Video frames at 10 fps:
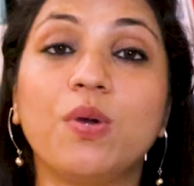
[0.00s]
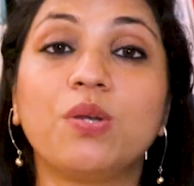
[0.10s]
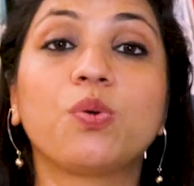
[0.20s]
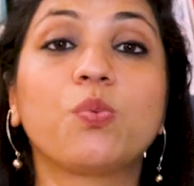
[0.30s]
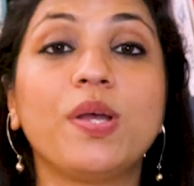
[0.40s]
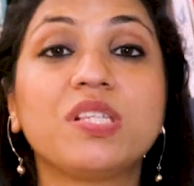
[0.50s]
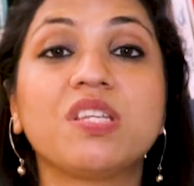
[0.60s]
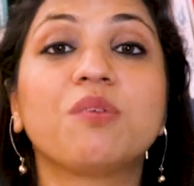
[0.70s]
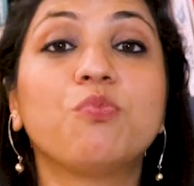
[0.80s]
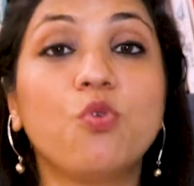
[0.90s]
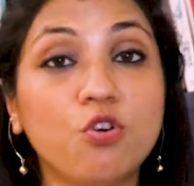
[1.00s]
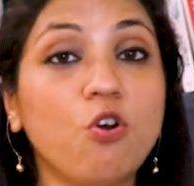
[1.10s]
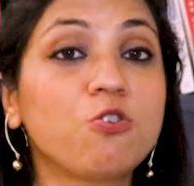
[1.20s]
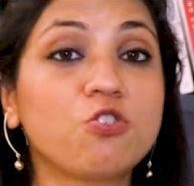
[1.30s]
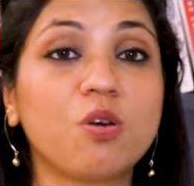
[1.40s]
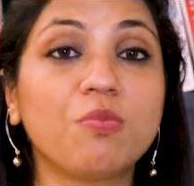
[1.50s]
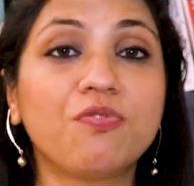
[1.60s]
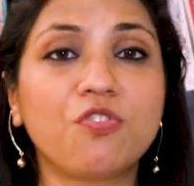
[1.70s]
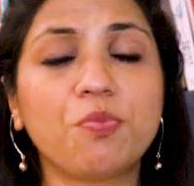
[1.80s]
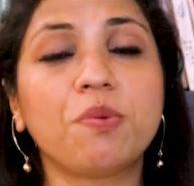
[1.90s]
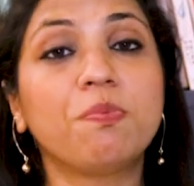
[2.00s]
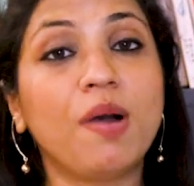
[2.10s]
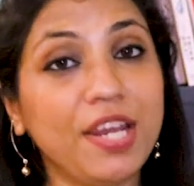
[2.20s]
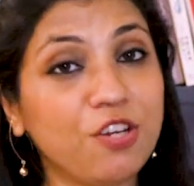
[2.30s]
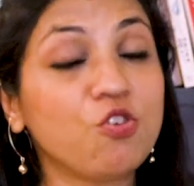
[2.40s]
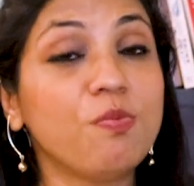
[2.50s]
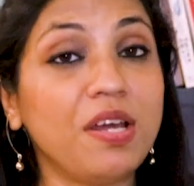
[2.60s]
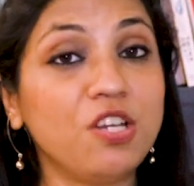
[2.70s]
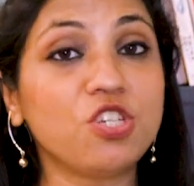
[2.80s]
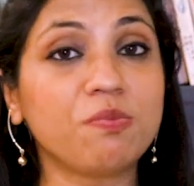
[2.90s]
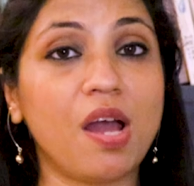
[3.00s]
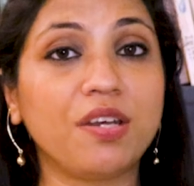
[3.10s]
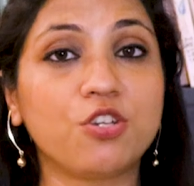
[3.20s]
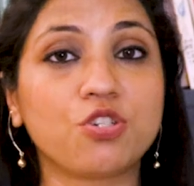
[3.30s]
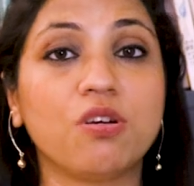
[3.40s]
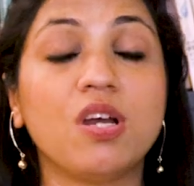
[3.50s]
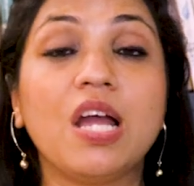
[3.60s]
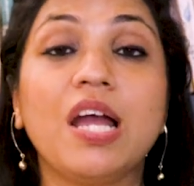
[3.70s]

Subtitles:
When requesting more autonomy from a micromanaging manager,